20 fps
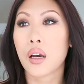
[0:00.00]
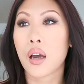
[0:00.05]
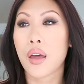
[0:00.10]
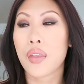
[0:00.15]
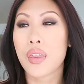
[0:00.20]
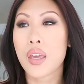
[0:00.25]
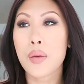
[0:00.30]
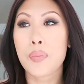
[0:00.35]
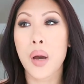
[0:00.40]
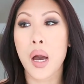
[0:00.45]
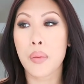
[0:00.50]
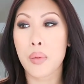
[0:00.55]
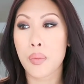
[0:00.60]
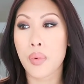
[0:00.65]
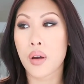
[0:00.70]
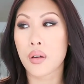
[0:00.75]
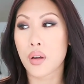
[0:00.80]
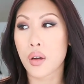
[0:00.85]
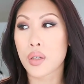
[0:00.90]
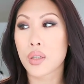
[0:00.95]
I think Bobbi
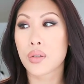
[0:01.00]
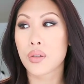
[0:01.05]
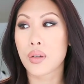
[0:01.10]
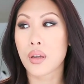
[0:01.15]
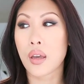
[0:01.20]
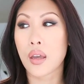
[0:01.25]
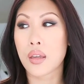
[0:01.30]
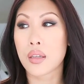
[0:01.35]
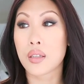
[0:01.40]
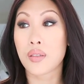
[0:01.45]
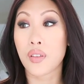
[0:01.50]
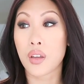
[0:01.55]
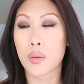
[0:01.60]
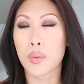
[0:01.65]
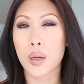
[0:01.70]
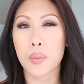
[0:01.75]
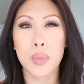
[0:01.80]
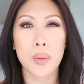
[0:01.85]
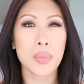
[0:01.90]
Brown also is available.